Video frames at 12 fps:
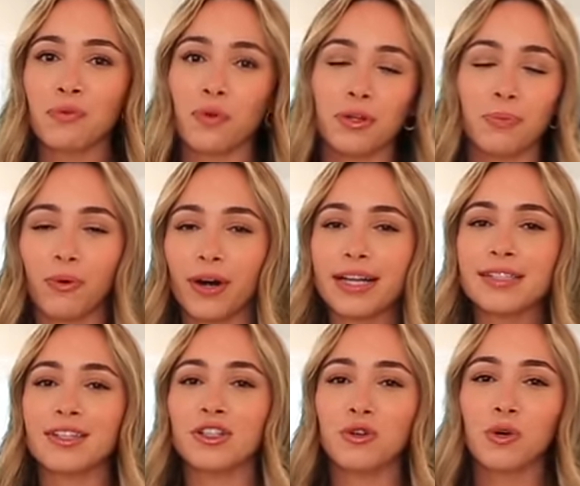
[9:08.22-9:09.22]
for the price
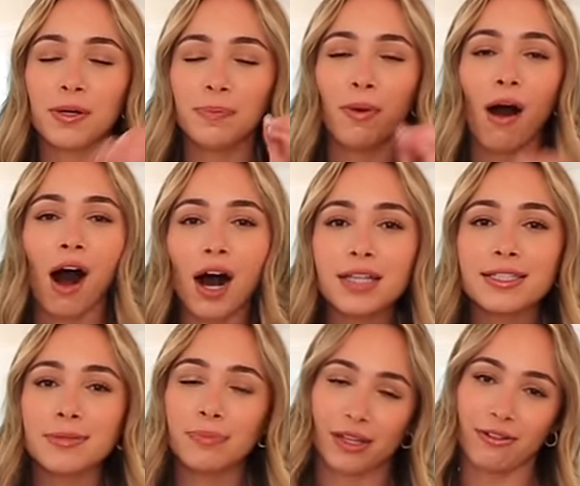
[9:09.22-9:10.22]
that you could
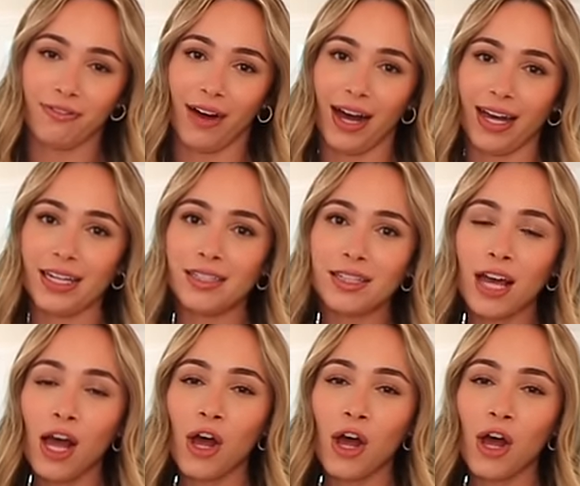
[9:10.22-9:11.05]
possibly find.